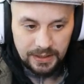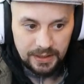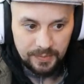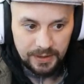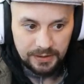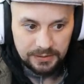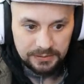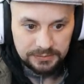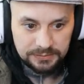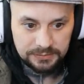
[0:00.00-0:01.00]
about
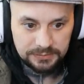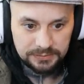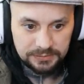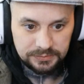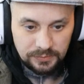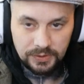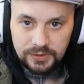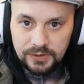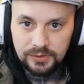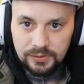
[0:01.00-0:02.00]
what
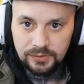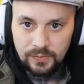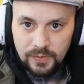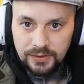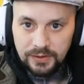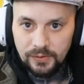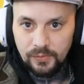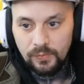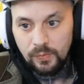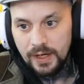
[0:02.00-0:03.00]
to do and where to
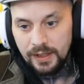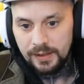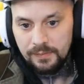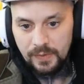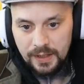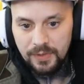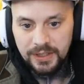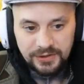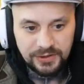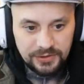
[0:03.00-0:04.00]
go, where
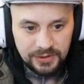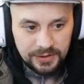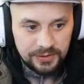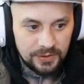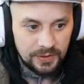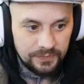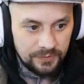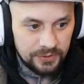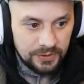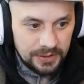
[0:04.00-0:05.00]
money's concerned. So
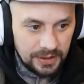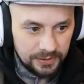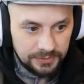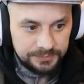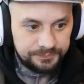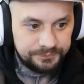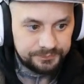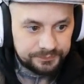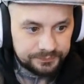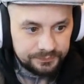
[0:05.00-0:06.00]
I've took the loan
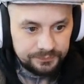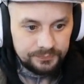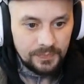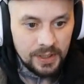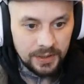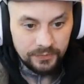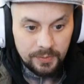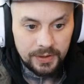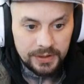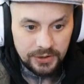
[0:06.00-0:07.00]
enough
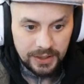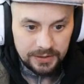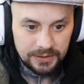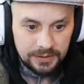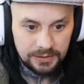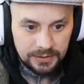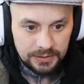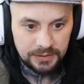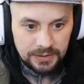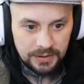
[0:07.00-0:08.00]
the tractor,
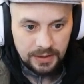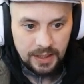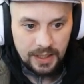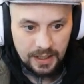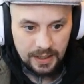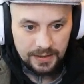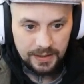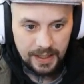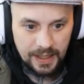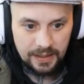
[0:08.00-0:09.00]
and
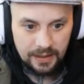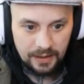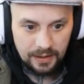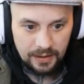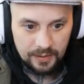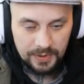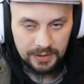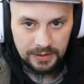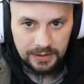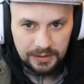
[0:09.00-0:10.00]
then I
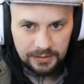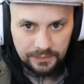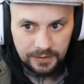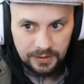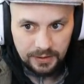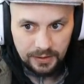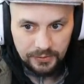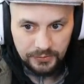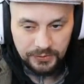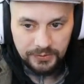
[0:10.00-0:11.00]
believe I
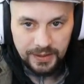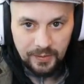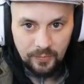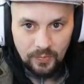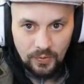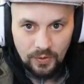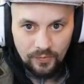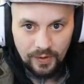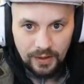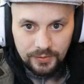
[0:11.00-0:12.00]
also take more
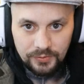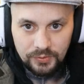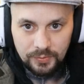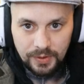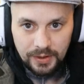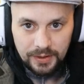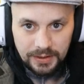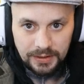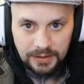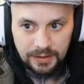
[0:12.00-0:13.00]
of a loan to buy
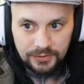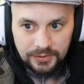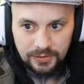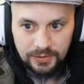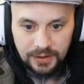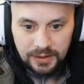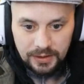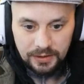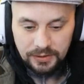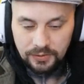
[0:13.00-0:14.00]
the stone
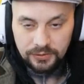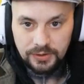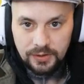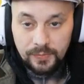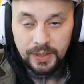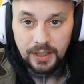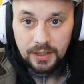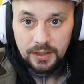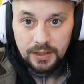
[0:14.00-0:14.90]
picker,